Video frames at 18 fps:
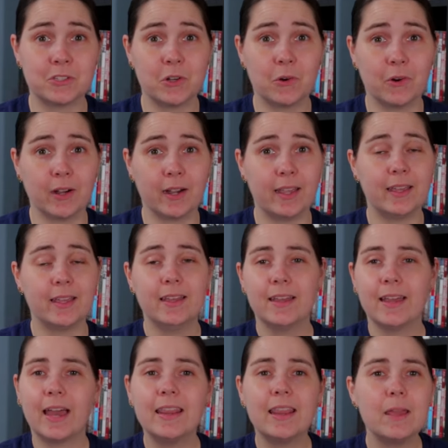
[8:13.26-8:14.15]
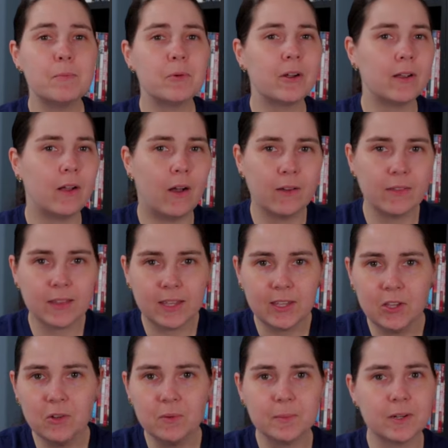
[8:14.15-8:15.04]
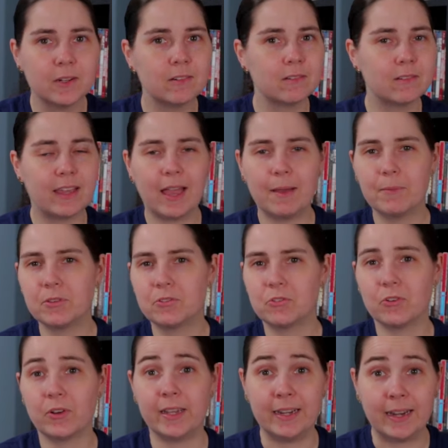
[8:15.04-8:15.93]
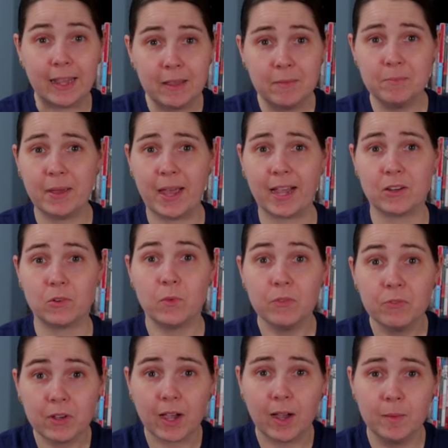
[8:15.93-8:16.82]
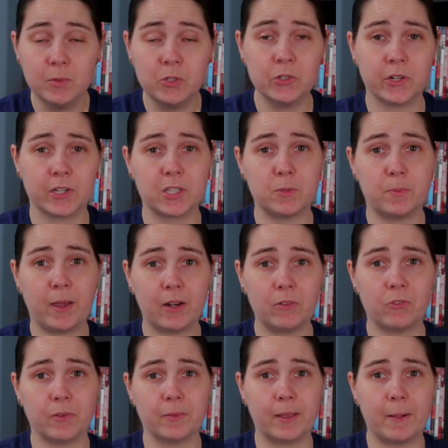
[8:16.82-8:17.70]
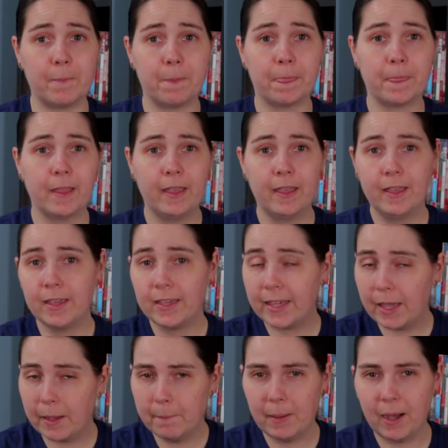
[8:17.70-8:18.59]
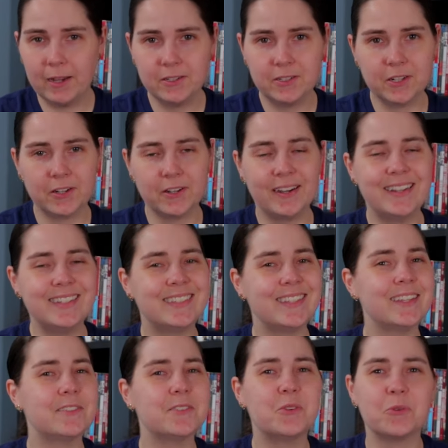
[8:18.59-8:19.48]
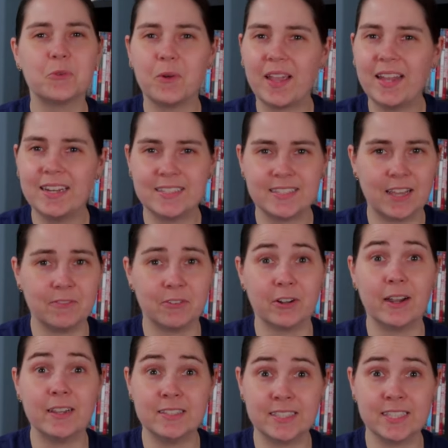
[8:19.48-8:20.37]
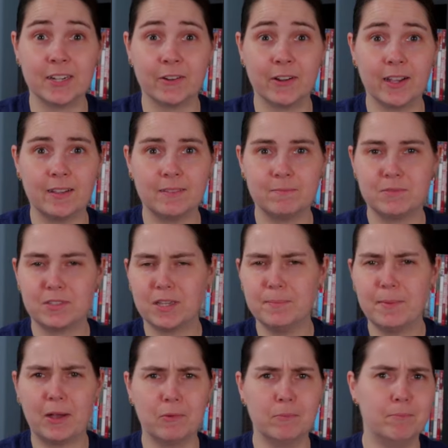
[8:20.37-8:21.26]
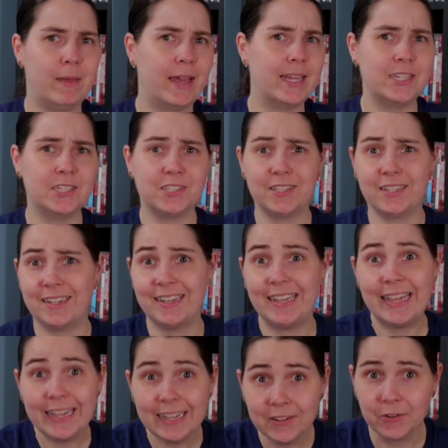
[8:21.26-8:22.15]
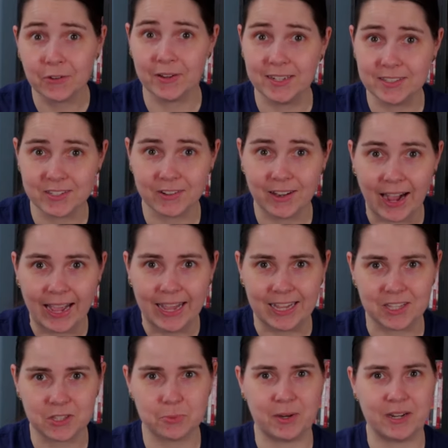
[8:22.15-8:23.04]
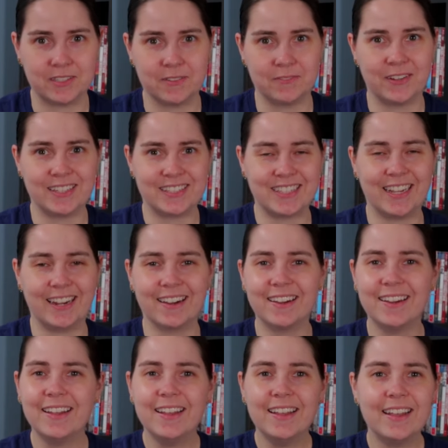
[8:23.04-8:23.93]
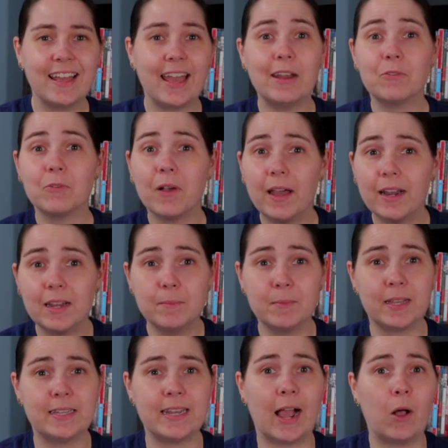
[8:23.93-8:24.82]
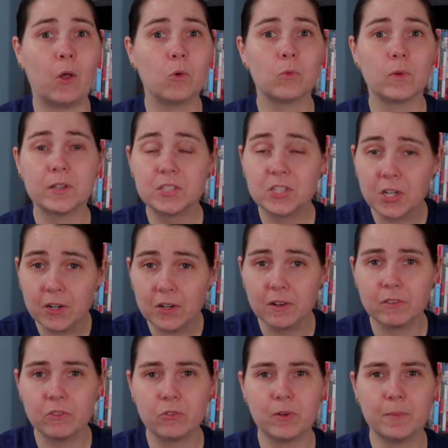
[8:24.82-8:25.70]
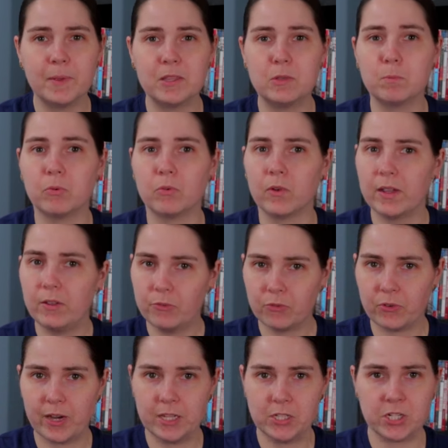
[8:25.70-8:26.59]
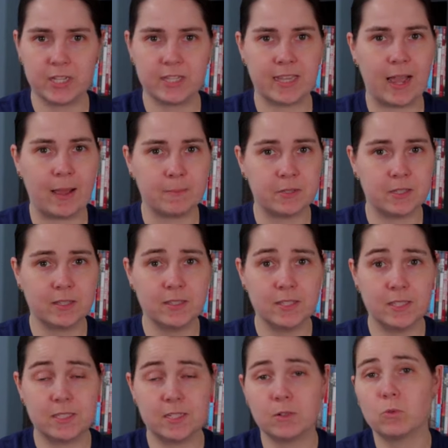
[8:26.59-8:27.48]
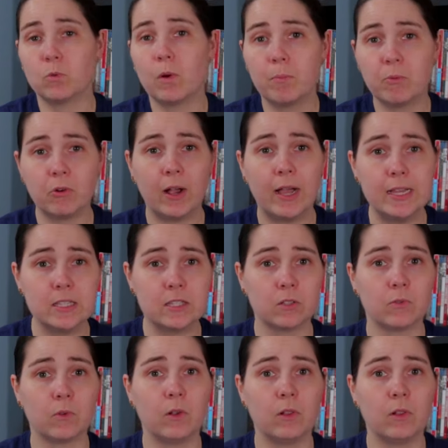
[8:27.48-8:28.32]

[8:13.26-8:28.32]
story, and they bring all the humor, chemistry, and impact we've come to expect from them. Kim Hunter is as great as ever as Zira, somehow managing to increase her eye expressiveness here, and Roddy McDowall returns from his brief franchise absence to reprise the